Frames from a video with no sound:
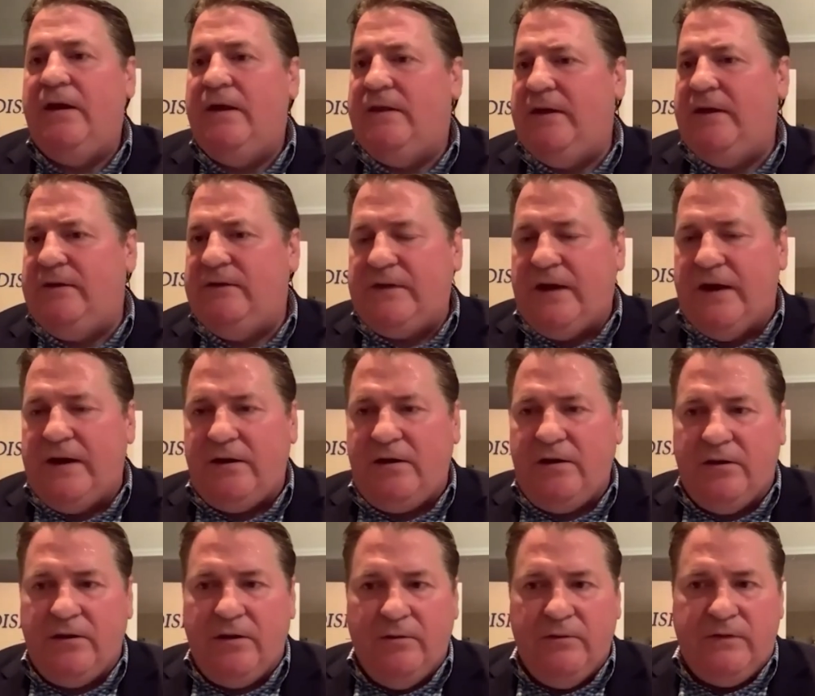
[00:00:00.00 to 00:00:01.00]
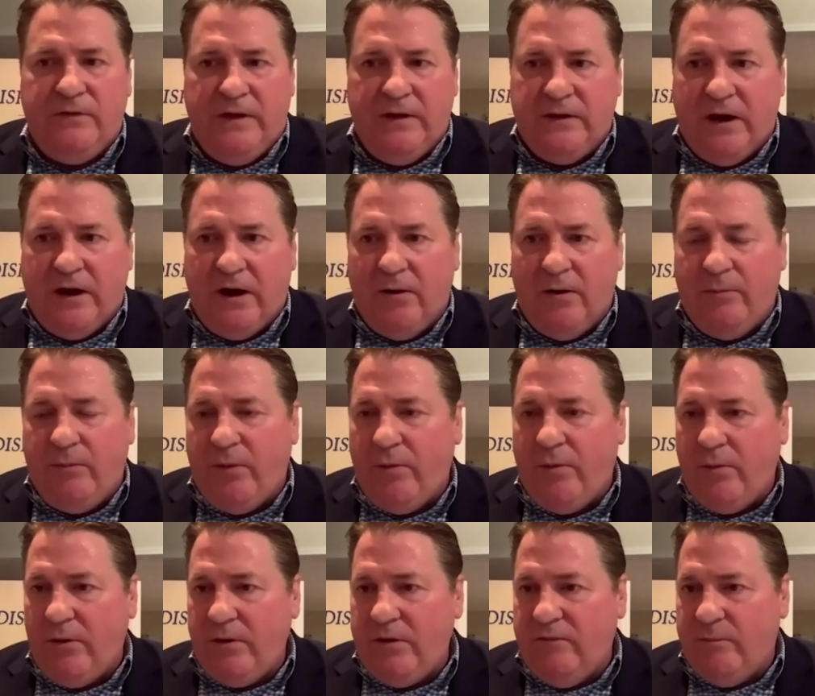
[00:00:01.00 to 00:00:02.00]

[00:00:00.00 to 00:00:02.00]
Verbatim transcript: They decide to close the entire port